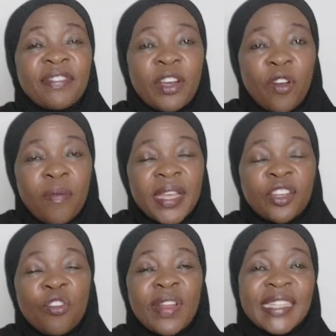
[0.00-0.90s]
a comment,
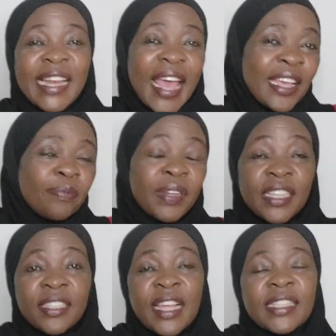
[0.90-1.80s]
always like,
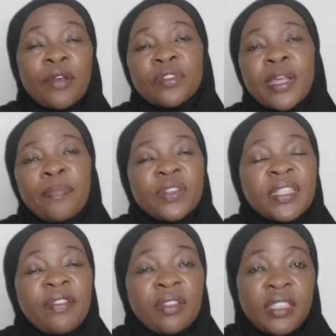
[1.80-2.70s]
please. That's how you support
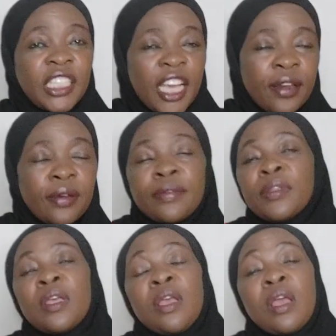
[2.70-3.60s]
the channel.
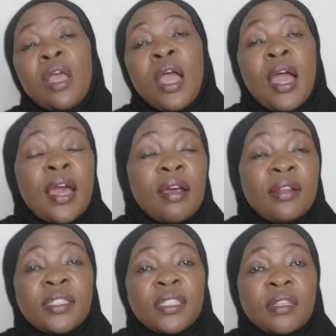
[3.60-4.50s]

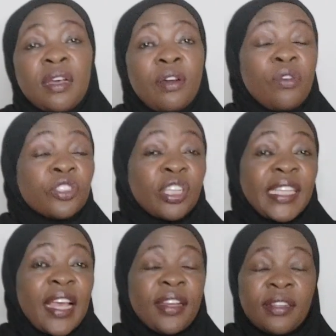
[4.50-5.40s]
And also
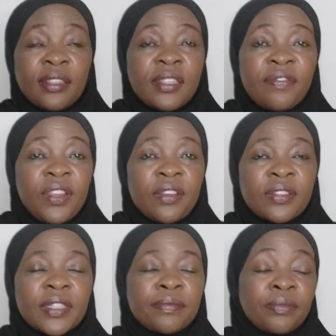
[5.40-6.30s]
sharing the
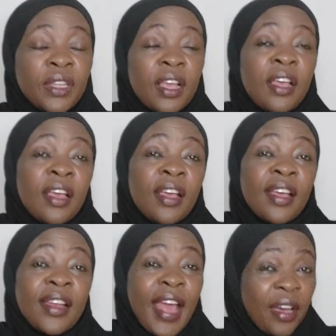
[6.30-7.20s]
videos.
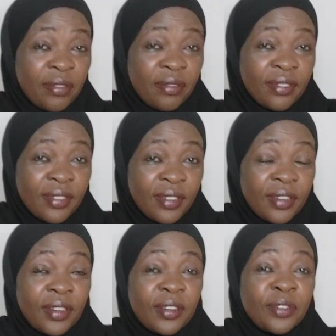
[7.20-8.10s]
Now,
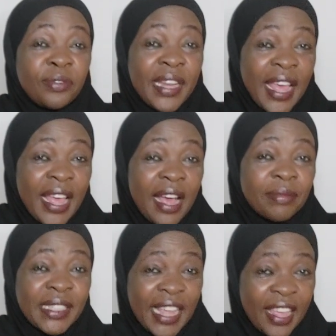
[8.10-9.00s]
today
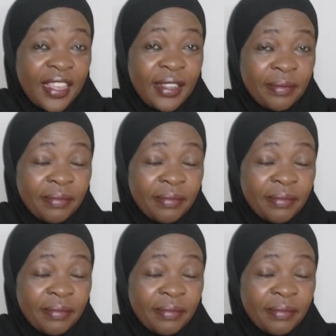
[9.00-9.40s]
I'm saying,